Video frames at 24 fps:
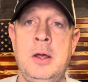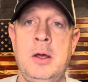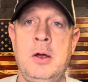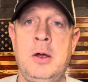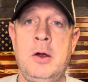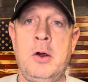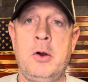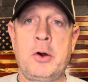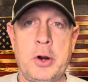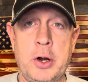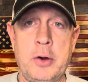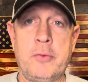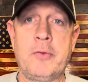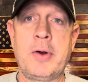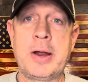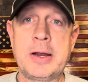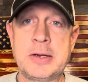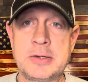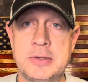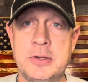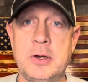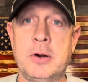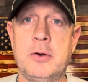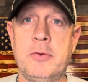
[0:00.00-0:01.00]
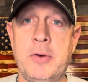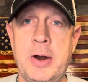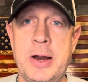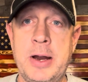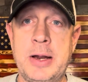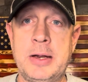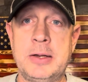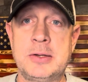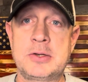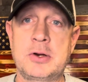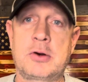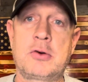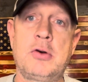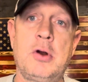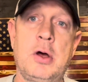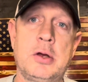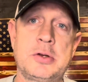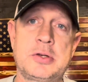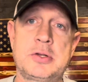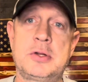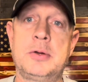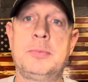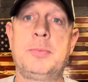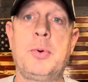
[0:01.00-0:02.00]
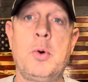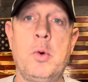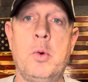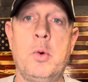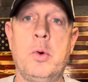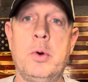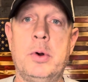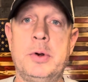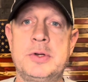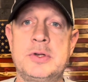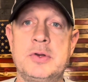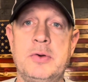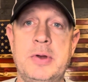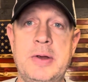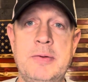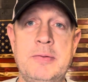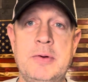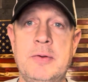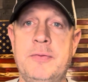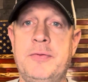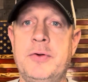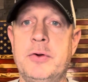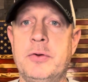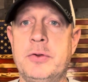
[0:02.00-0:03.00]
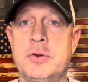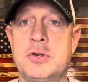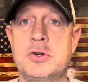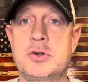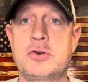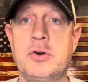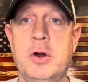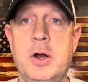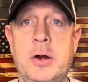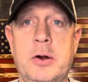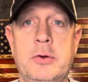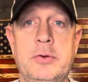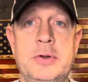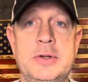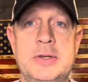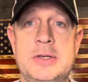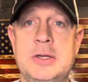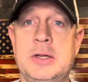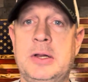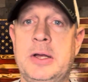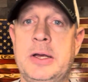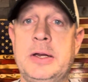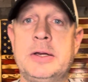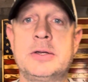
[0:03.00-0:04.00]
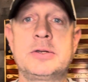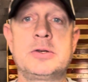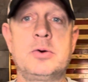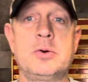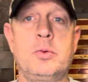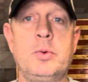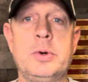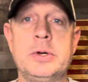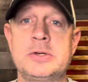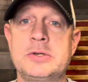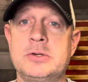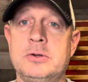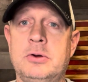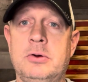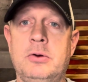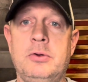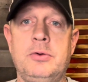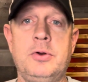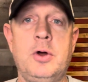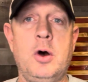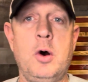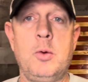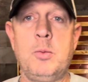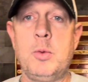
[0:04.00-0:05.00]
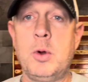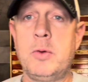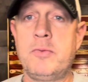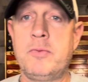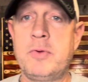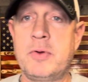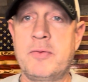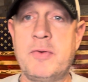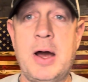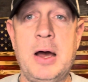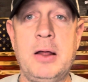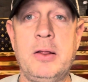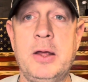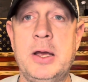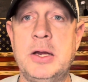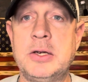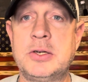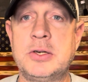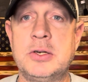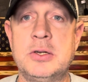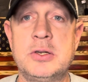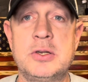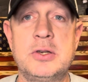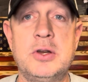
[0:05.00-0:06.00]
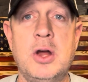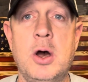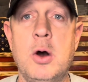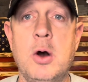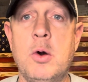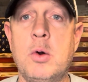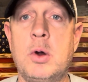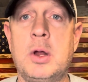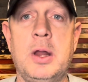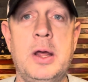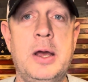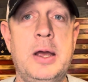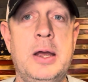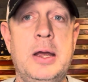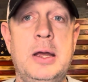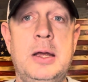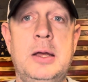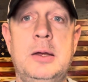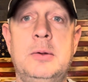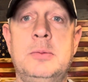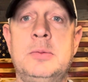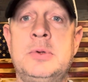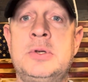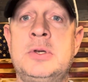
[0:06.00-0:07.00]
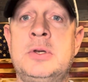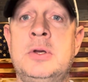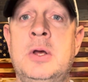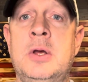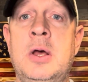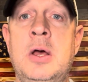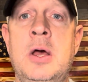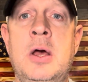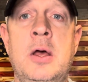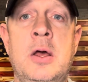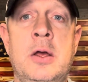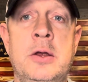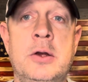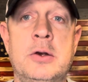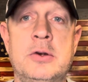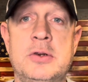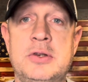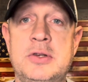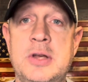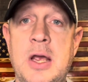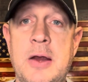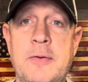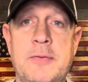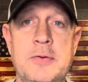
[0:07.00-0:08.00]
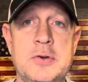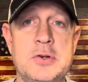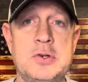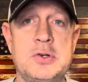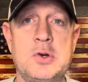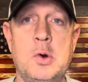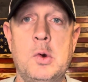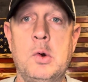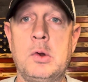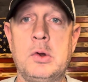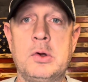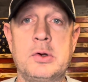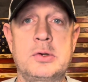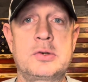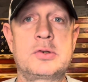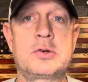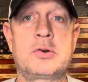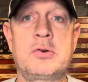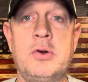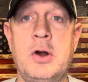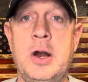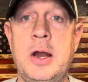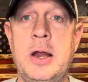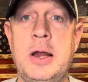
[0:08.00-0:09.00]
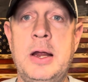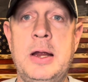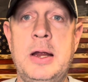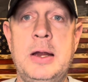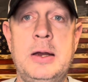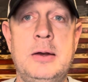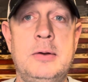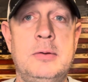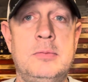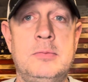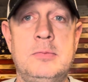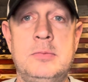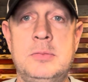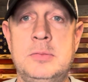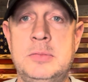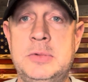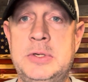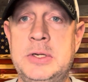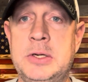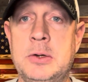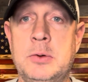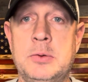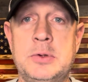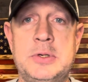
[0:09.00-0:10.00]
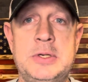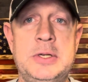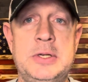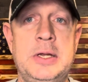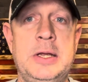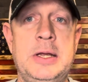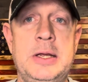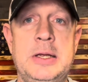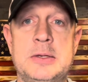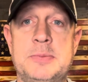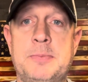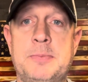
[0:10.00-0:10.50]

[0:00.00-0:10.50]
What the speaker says: are going to raise their rates across the board. So even if you're the trucker that's clean as a whistle, no moving violations, no claims, your SAFER score looks great, DOT is